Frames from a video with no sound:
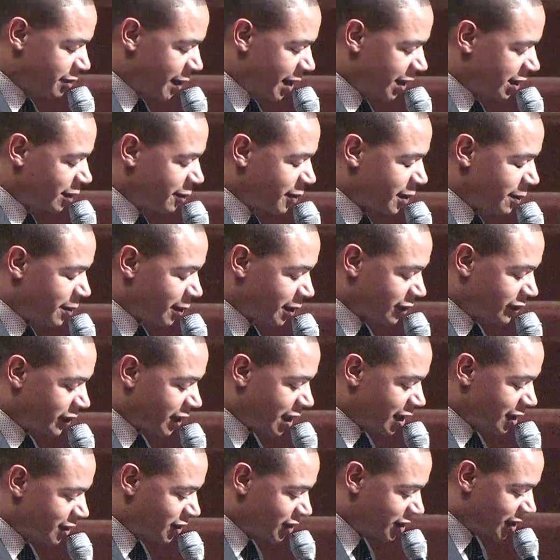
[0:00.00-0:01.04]
Might the people of
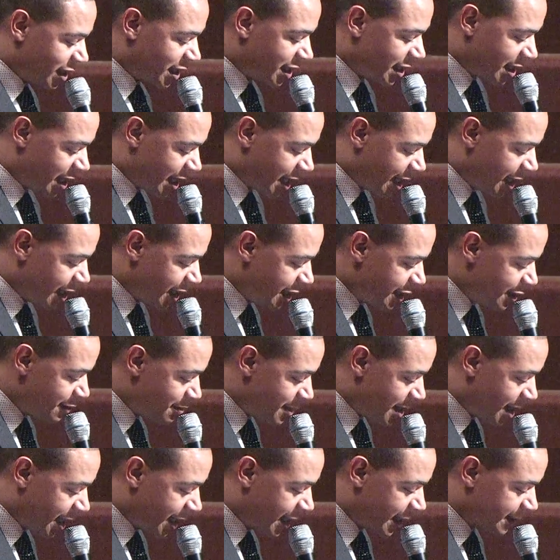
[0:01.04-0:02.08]
God say,
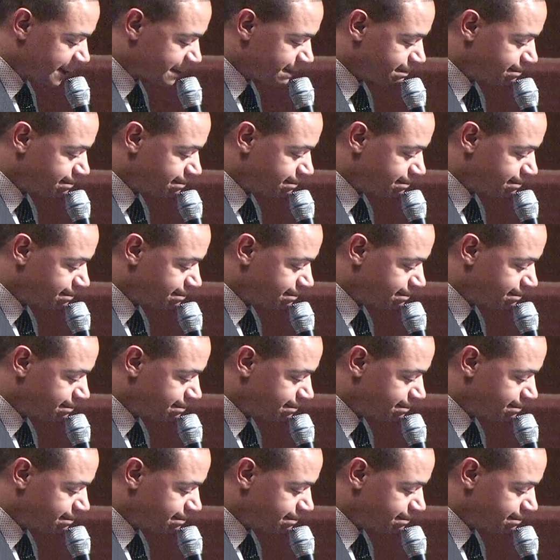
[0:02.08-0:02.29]
Amen.